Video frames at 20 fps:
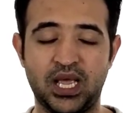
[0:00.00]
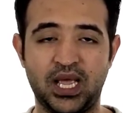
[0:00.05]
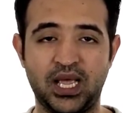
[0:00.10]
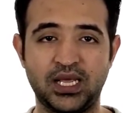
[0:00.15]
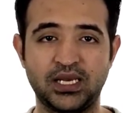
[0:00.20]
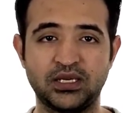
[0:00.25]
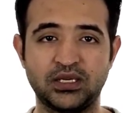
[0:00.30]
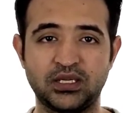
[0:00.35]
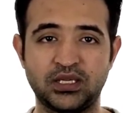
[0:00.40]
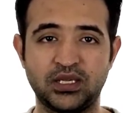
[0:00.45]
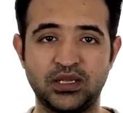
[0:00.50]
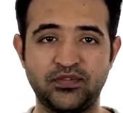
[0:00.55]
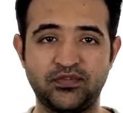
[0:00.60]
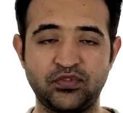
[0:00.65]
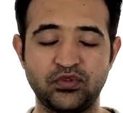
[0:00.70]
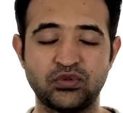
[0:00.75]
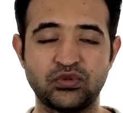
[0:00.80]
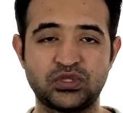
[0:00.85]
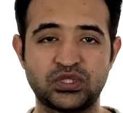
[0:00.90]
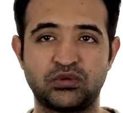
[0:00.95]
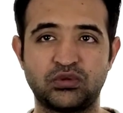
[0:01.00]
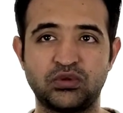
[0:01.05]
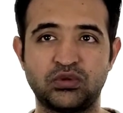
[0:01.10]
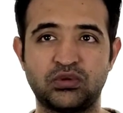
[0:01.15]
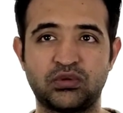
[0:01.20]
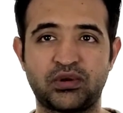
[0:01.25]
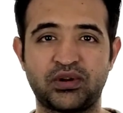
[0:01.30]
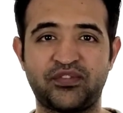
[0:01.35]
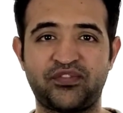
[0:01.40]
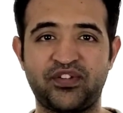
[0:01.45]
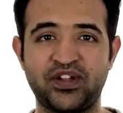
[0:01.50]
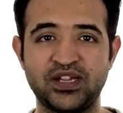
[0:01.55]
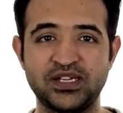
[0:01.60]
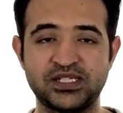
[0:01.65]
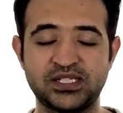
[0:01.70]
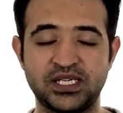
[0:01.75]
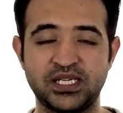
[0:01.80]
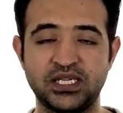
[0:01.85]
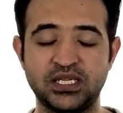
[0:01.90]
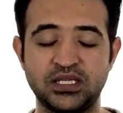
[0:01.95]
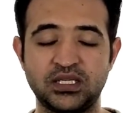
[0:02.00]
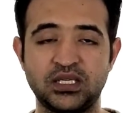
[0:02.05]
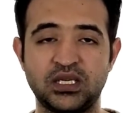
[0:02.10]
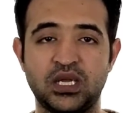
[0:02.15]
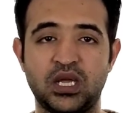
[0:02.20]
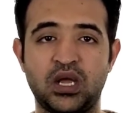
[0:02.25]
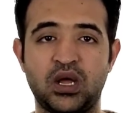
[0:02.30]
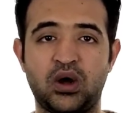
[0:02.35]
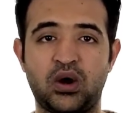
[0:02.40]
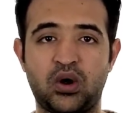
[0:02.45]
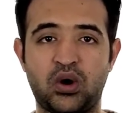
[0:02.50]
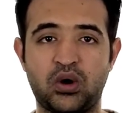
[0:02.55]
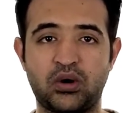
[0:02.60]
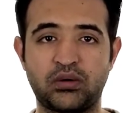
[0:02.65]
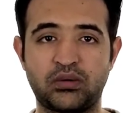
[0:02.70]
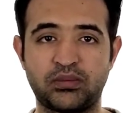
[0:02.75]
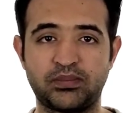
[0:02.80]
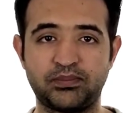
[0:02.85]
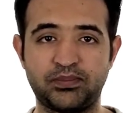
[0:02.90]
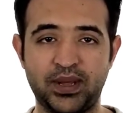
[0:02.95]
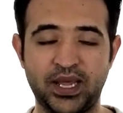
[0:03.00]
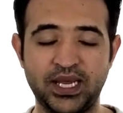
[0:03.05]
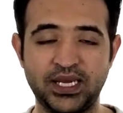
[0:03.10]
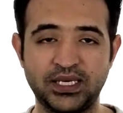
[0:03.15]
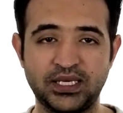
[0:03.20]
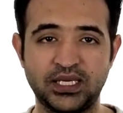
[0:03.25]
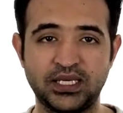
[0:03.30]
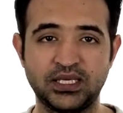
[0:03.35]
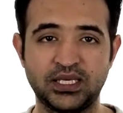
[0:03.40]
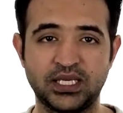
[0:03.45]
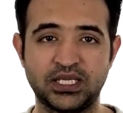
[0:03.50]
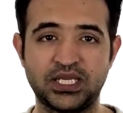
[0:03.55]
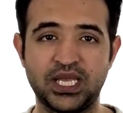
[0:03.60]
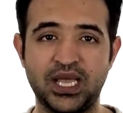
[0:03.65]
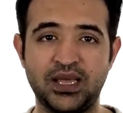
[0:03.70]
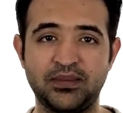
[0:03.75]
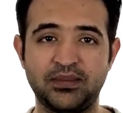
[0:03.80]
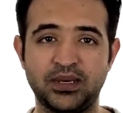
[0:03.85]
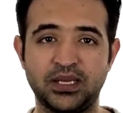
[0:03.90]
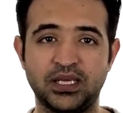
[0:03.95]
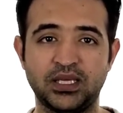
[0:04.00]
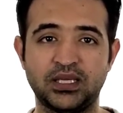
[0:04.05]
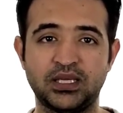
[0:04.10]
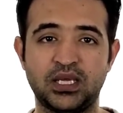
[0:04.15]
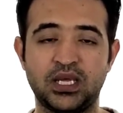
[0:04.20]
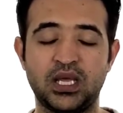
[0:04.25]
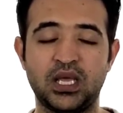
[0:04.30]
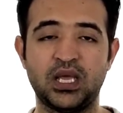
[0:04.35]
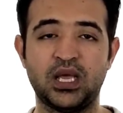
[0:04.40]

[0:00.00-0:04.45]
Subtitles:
and if you do refacing or painting the cabinet,